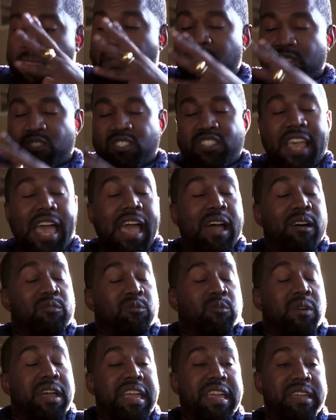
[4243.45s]
sound
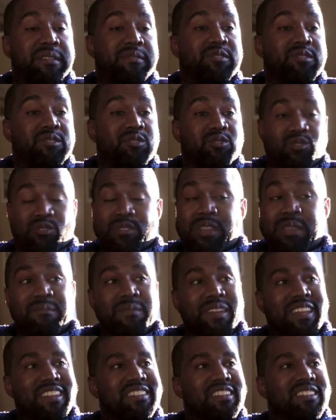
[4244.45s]
wave
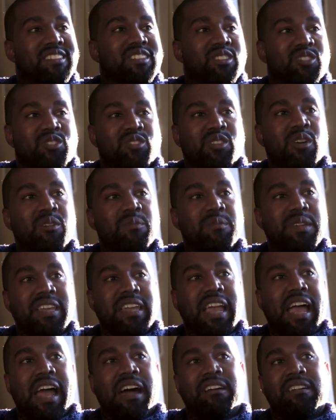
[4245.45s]
treatment to show me
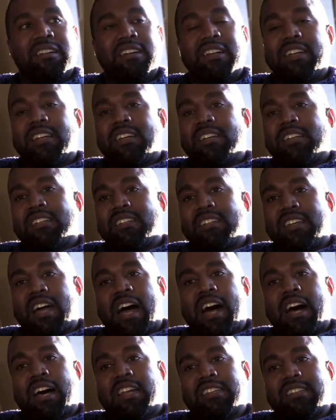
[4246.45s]
how
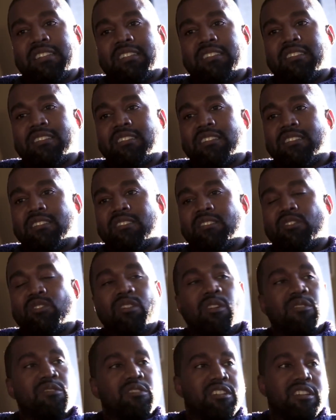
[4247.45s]
God is
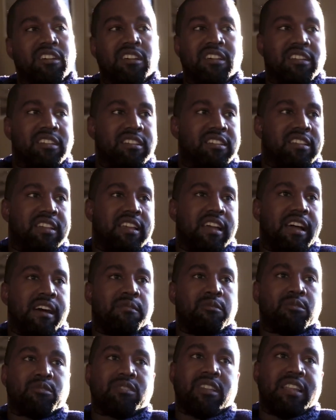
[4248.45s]
so good. And I
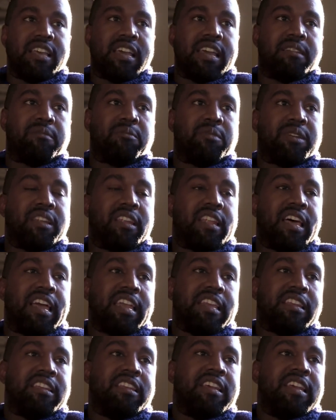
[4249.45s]
was led with
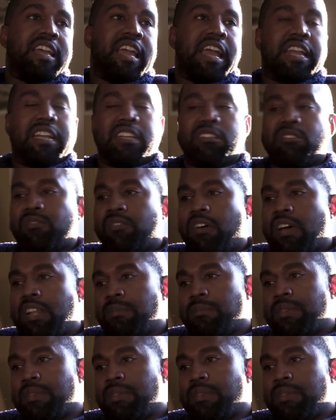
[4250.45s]
light. And it's funny